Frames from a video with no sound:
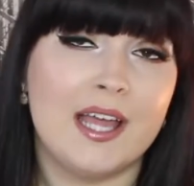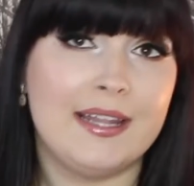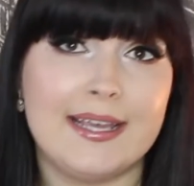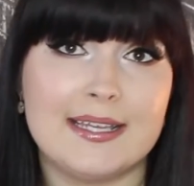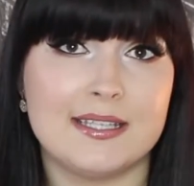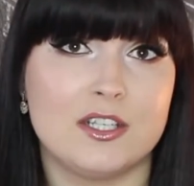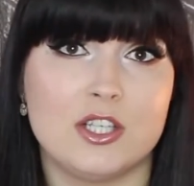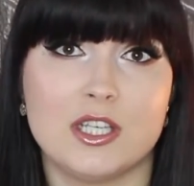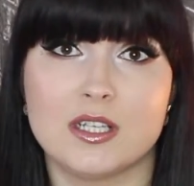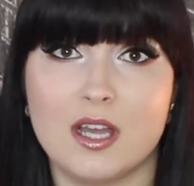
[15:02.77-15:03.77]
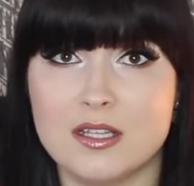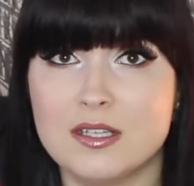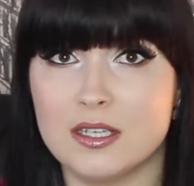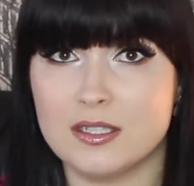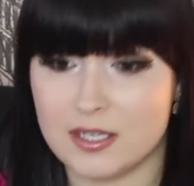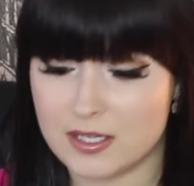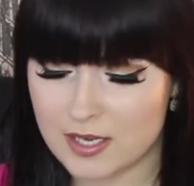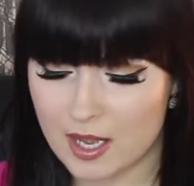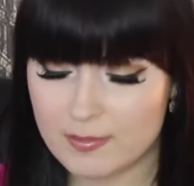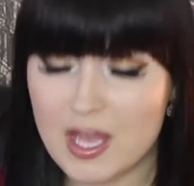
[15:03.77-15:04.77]
And like I said, you can cancel at any
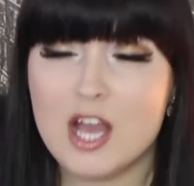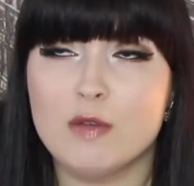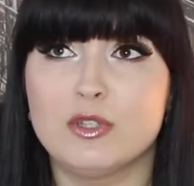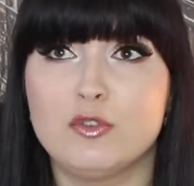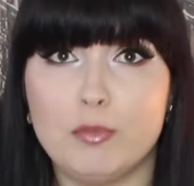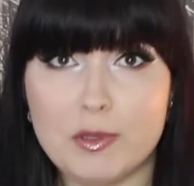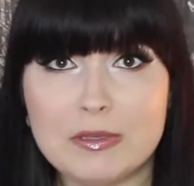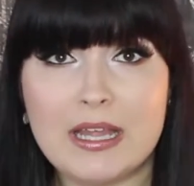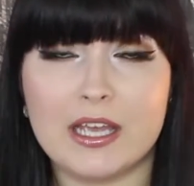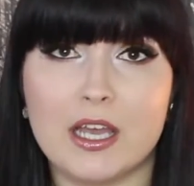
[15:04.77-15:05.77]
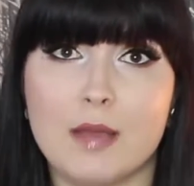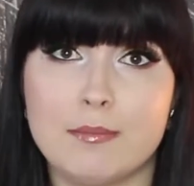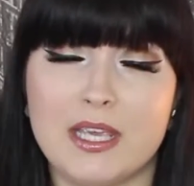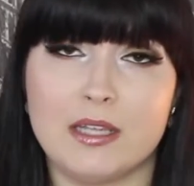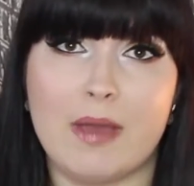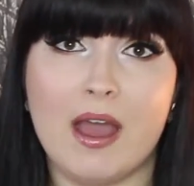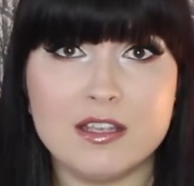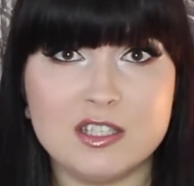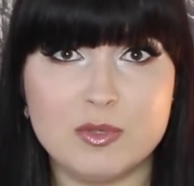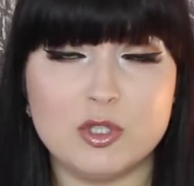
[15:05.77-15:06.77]
time. But for people like me and my
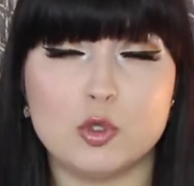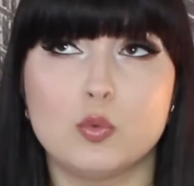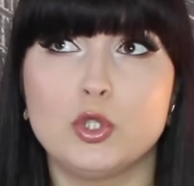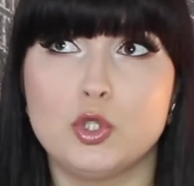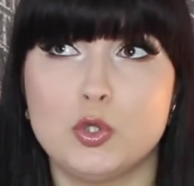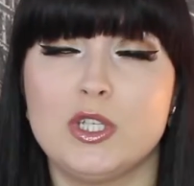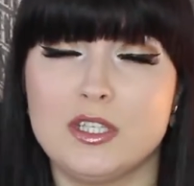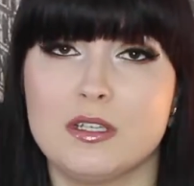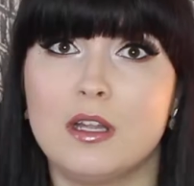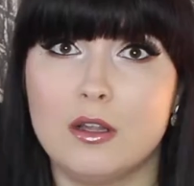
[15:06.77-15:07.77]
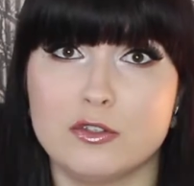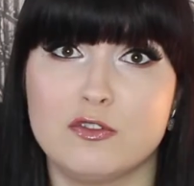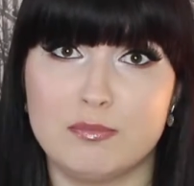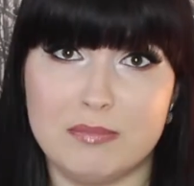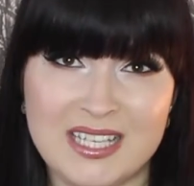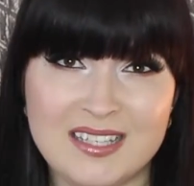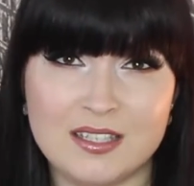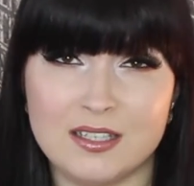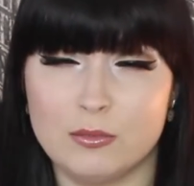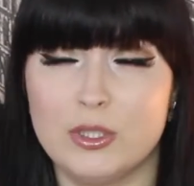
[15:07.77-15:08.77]
husband, we do eat a lot of
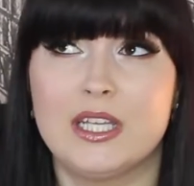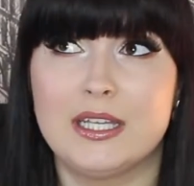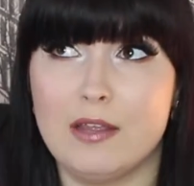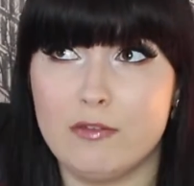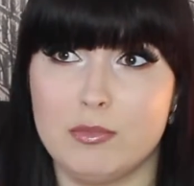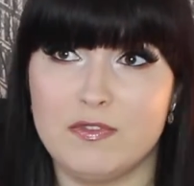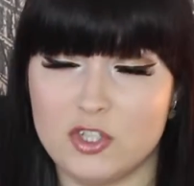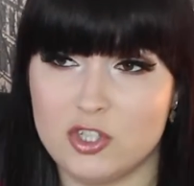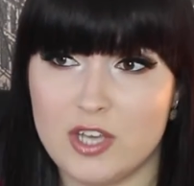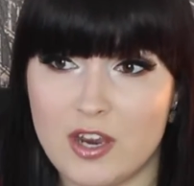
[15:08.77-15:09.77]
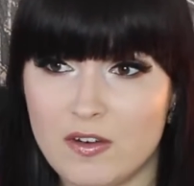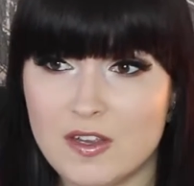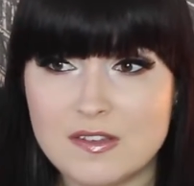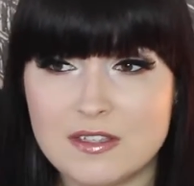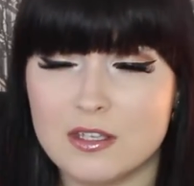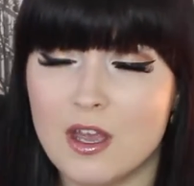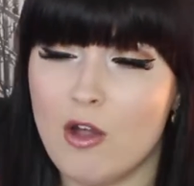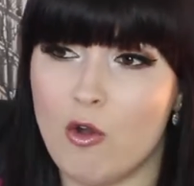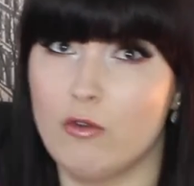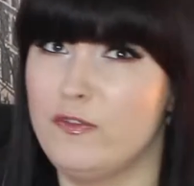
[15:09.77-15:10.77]
meat. We can never be vegetarians
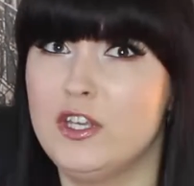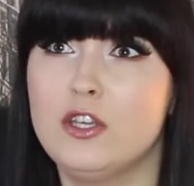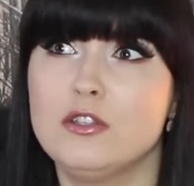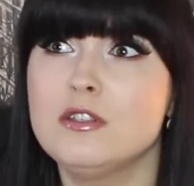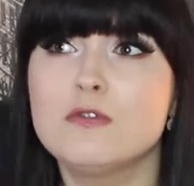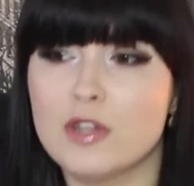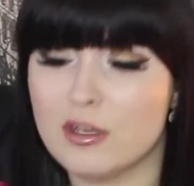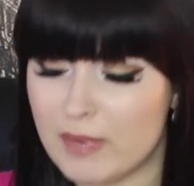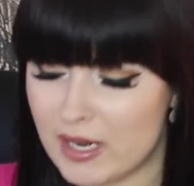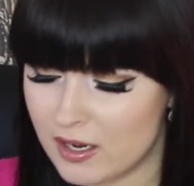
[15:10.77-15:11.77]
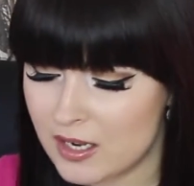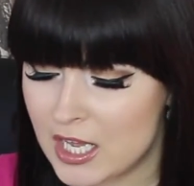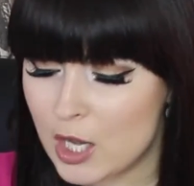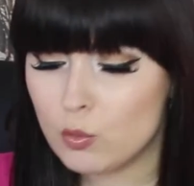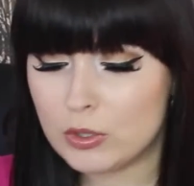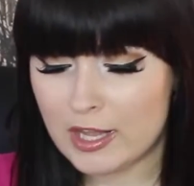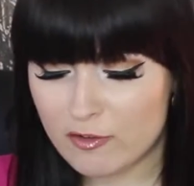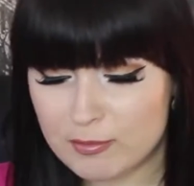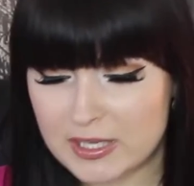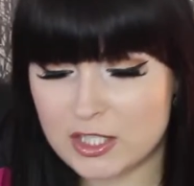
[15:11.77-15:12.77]
or vegans for that matter. We
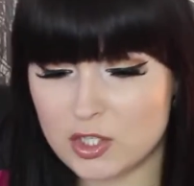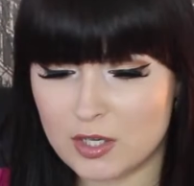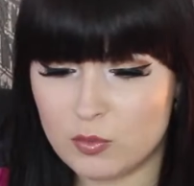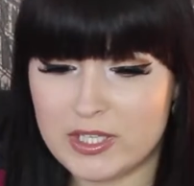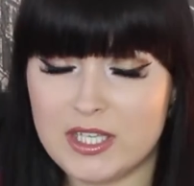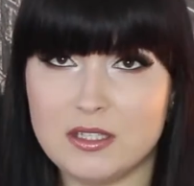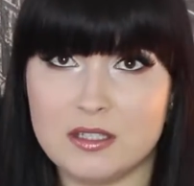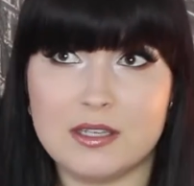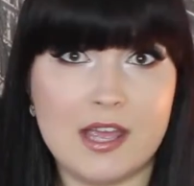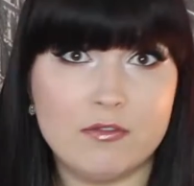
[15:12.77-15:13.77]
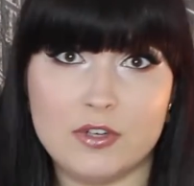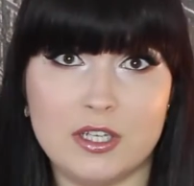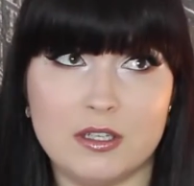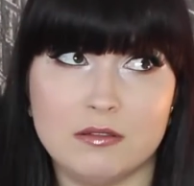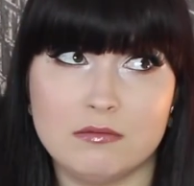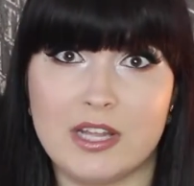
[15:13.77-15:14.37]
love meat. We eat it every